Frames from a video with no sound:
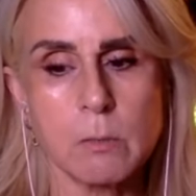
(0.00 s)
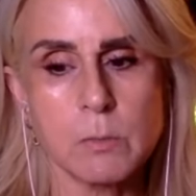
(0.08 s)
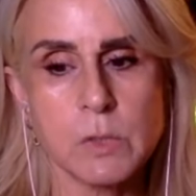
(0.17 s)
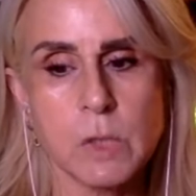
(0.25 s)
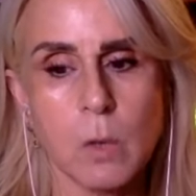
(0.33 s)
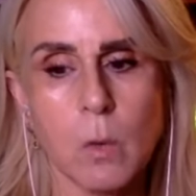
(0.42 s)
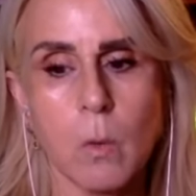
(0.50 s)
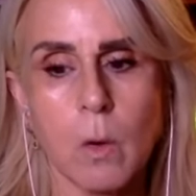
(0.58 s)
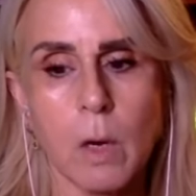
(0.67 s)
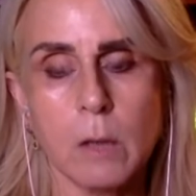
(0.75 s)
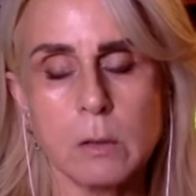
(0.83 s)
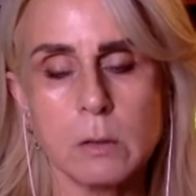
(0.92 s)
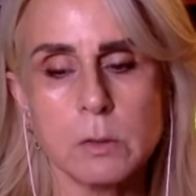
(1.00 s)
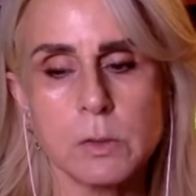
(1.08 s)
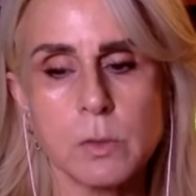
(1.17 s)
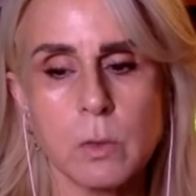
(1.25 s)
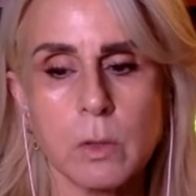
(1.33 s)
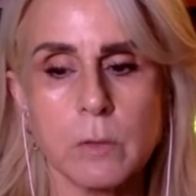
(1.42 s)
So I
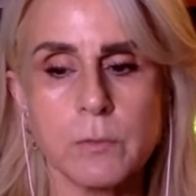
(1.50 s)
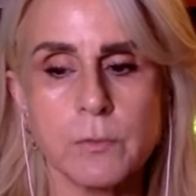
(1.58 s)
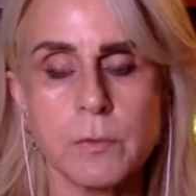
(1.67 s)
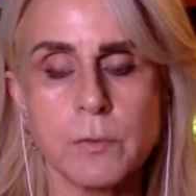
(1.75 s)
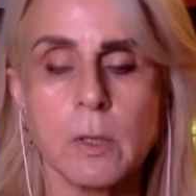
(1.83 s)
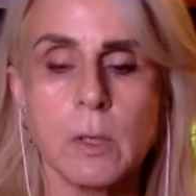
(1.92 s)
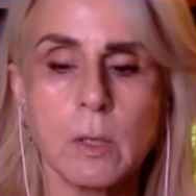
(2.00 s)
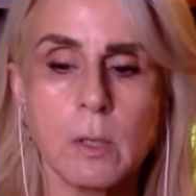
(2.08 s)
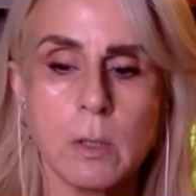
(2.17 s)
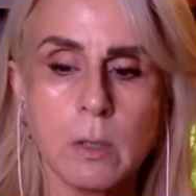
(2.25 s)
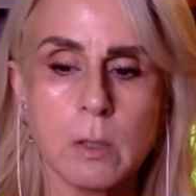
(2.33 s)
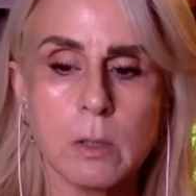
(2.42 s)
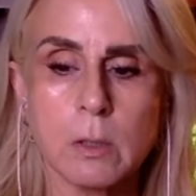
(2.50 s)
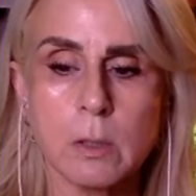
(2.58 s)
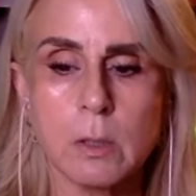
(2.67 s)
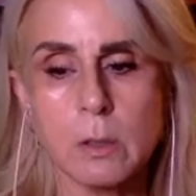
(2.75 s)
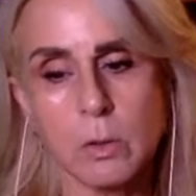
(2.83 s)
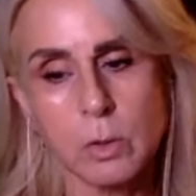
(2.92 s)
sort of
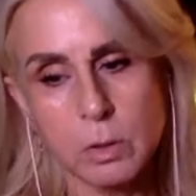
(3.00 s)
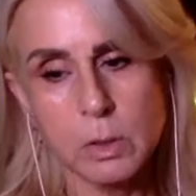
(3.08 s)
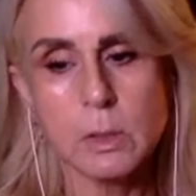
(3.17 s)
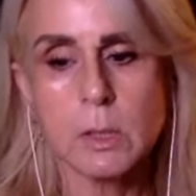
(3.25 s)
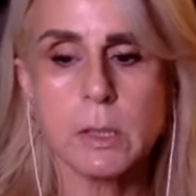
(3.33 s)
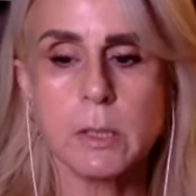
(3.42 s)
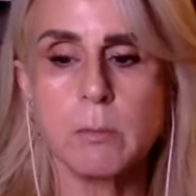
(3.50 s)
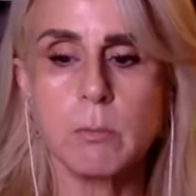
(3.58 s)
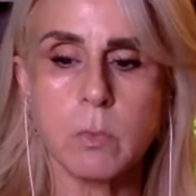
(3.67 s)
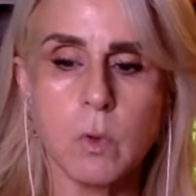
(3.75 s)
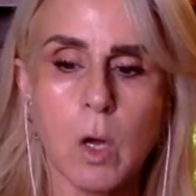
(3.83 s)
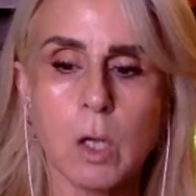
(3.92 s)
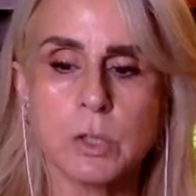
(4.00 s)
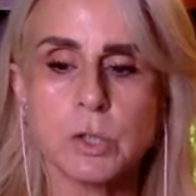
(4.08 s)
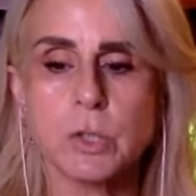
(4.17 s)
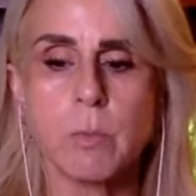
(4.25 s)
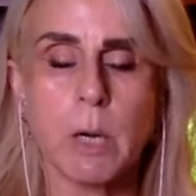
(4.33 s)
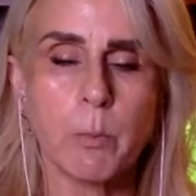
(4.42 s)
concurrently
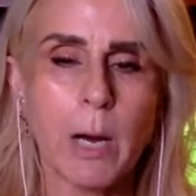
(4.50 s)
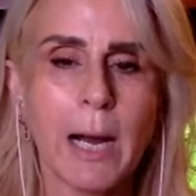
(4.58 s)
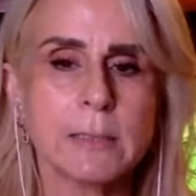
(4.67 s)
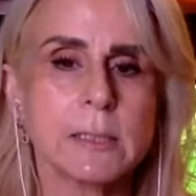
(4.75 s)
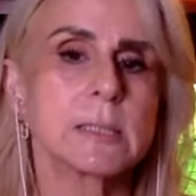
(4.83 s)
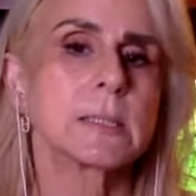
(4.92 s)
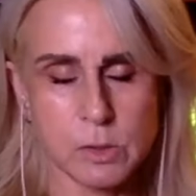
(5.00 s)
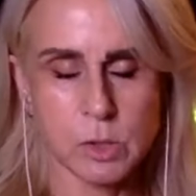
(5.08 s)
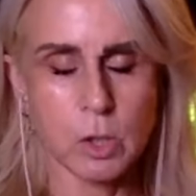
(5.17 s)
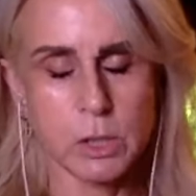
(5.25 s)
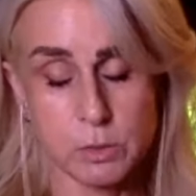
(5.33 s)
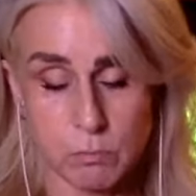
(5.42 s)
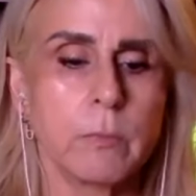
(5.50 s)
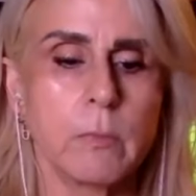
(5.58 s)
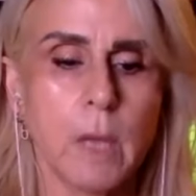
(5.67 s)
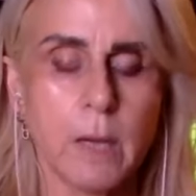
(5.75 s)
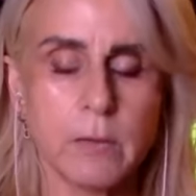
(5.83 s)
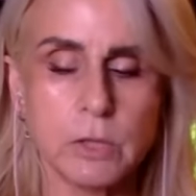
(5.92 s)
launched my practice, started
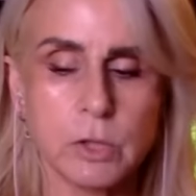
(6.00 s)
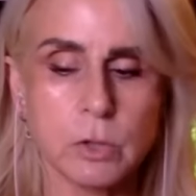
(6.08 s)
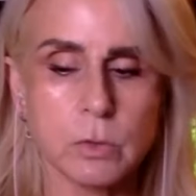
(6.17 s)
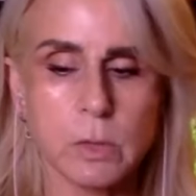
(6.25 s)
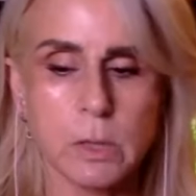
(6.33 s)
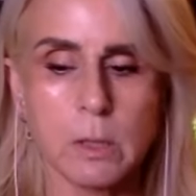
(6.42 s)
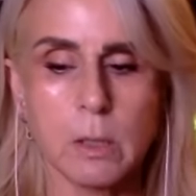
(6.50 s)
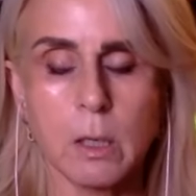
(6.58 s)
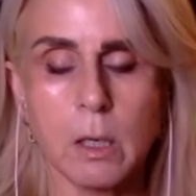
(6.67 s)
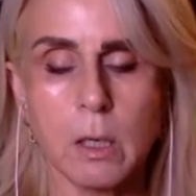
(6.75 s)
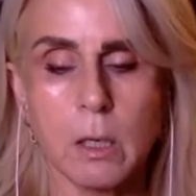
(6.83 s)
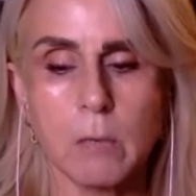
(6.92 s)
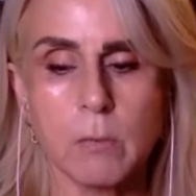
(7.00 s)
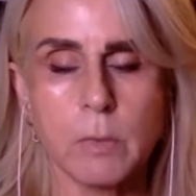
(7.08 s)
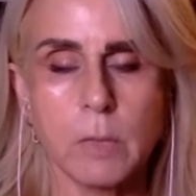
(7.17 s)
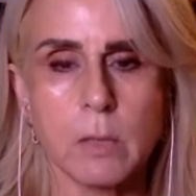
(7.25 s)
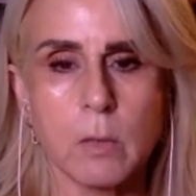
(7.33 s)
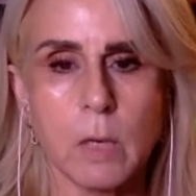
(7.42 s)
having children
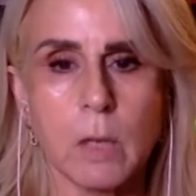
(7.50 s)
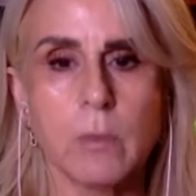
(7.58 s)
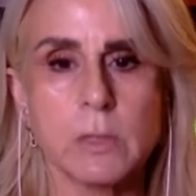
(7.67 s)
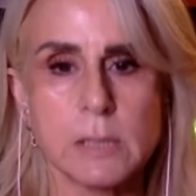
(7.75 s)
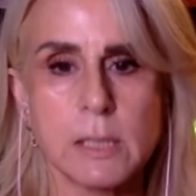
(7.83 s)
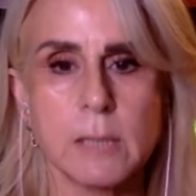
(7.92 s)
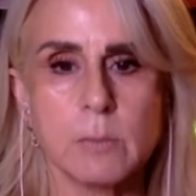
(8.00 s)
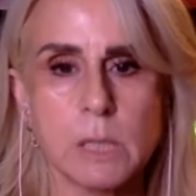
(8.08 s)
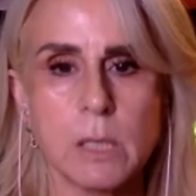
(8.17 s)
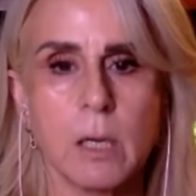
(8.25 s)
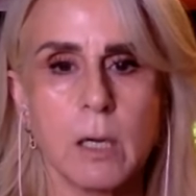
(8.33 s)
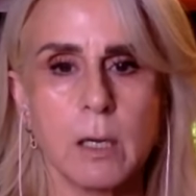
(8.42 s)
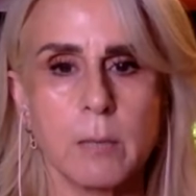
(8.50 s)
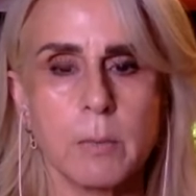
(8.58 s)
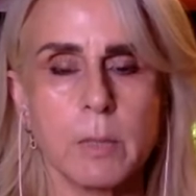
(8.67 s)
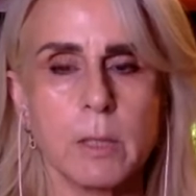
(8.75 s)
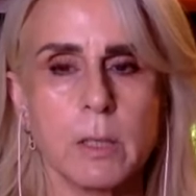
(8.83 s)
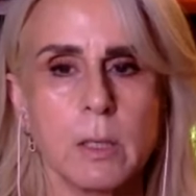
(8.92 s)
at around the same
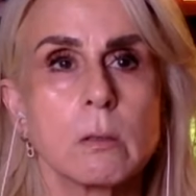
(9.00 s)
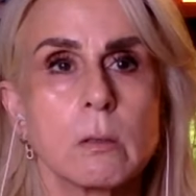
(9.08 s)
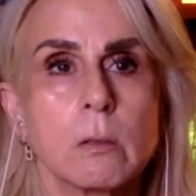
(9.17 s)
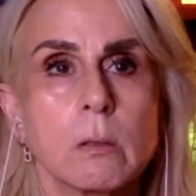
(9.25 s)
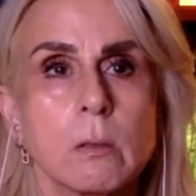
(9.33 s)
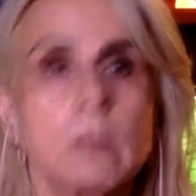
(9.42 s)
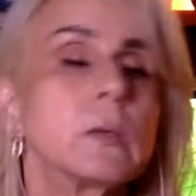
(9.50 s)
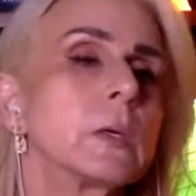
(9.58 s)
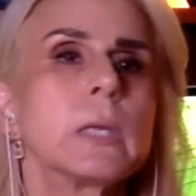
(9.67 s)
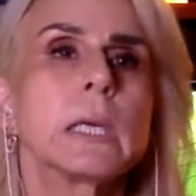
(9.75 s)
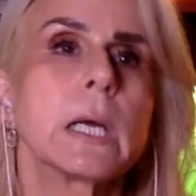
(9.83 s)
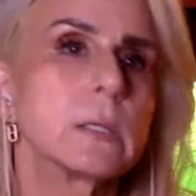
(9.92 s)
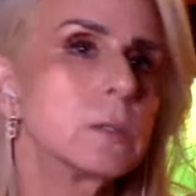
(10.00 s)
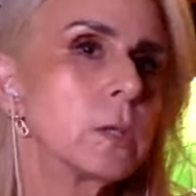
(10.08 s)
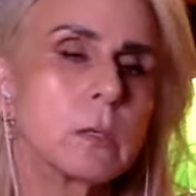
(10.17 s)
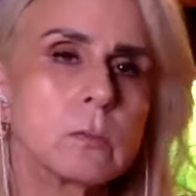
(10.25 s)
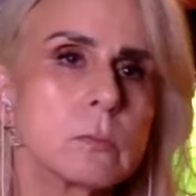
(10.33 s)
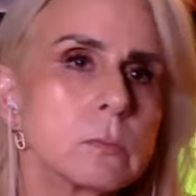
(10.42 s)
time. And then I, you
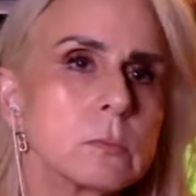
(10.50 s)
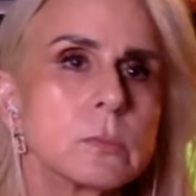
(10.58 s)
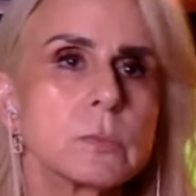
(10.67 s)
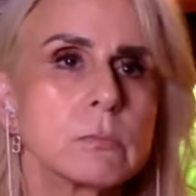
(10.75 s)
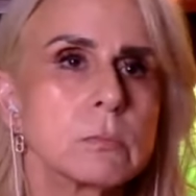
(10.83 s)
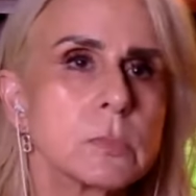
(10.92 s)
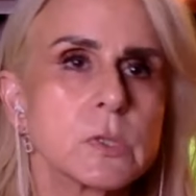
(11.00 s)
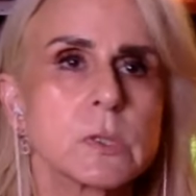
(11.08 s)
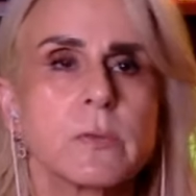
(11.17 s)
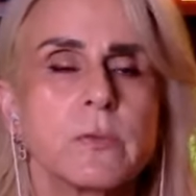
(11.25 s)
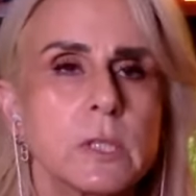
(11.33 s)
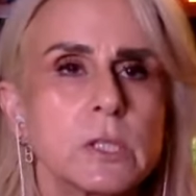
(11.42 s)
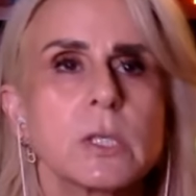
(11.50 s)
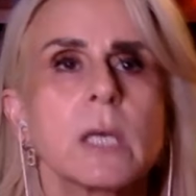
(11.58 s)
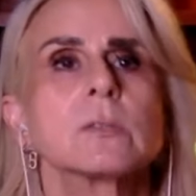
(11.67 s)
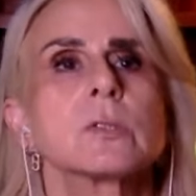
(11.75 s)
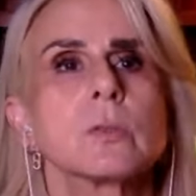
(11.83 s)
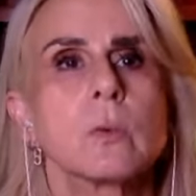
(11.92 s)
know, just to finish
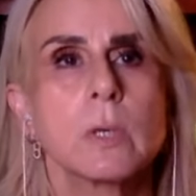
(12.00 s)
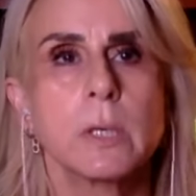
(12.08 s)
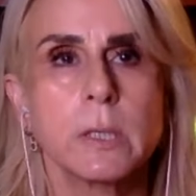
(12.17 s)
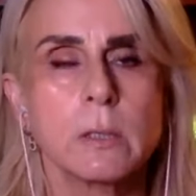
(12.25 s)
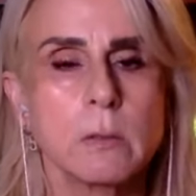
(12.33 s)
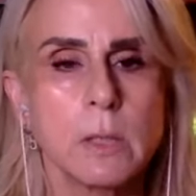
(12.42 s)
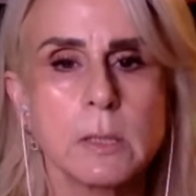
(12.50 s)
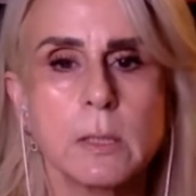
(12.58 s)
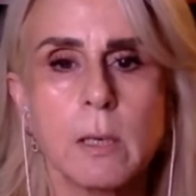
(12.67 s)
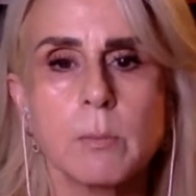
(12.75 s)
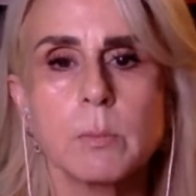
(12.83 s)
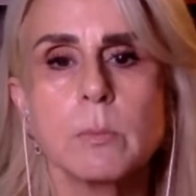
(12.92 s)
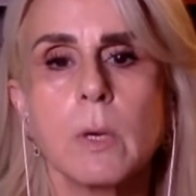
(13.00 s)
that story, ended up